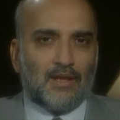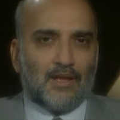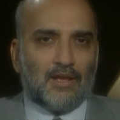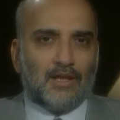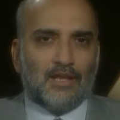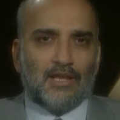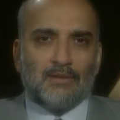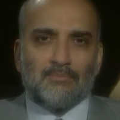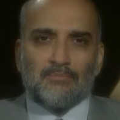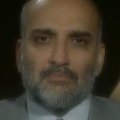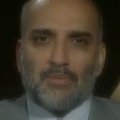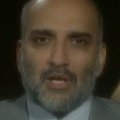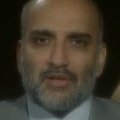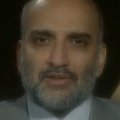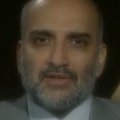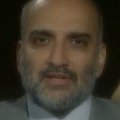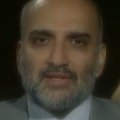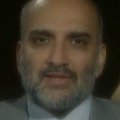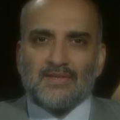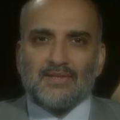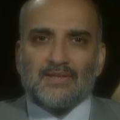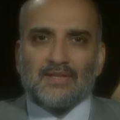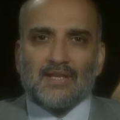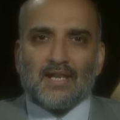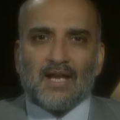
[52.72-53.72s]
He
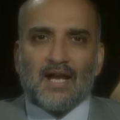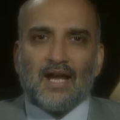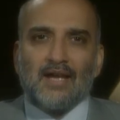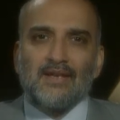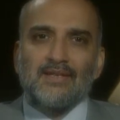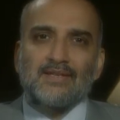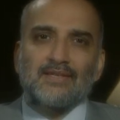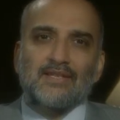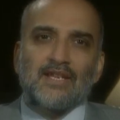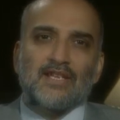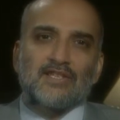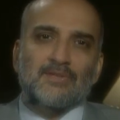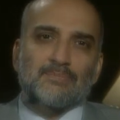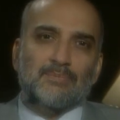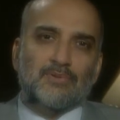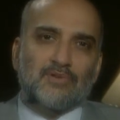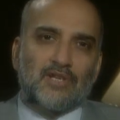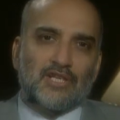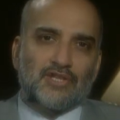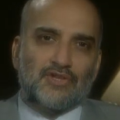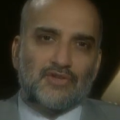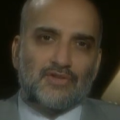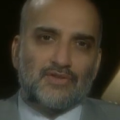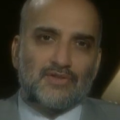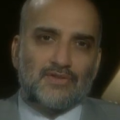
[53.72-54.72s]
embodies the highest
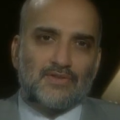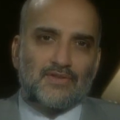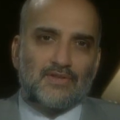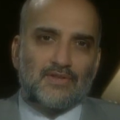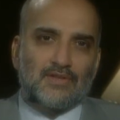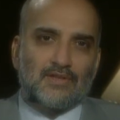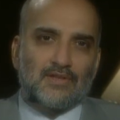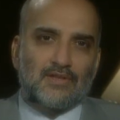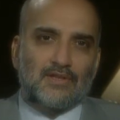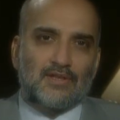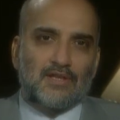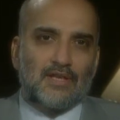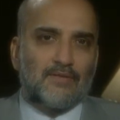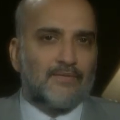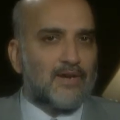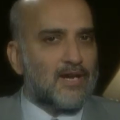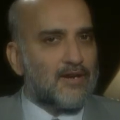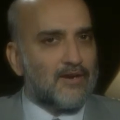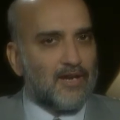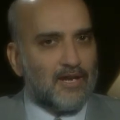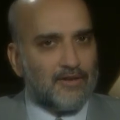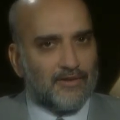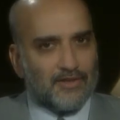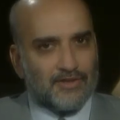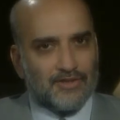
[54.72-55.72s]
aspirations of
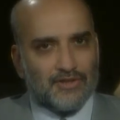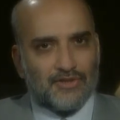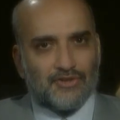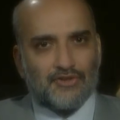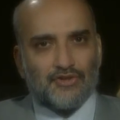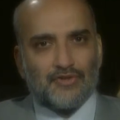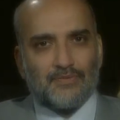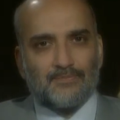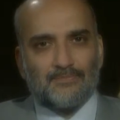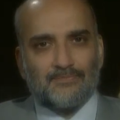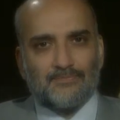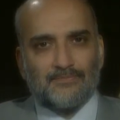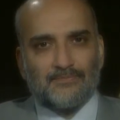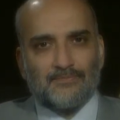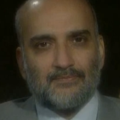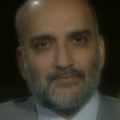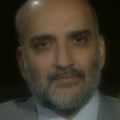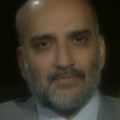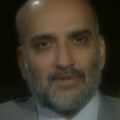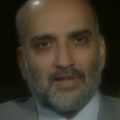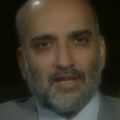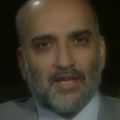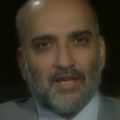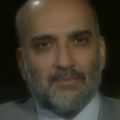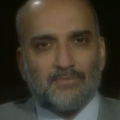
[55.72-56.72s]
our heritage.
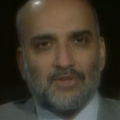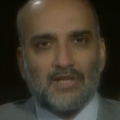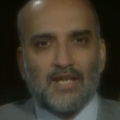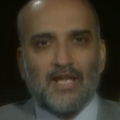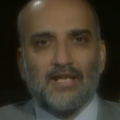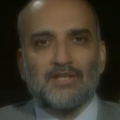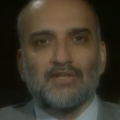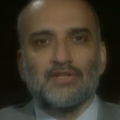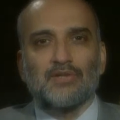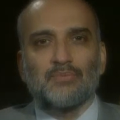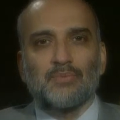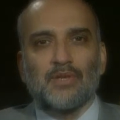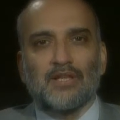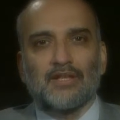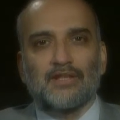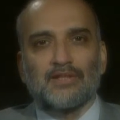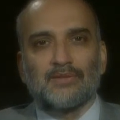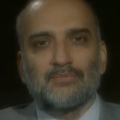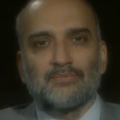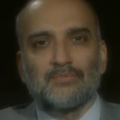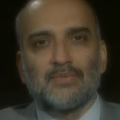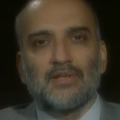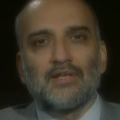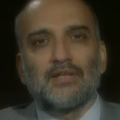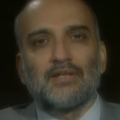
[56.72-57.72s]
I'm delighted to
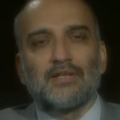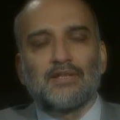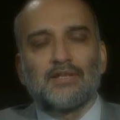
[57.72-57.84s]
welcome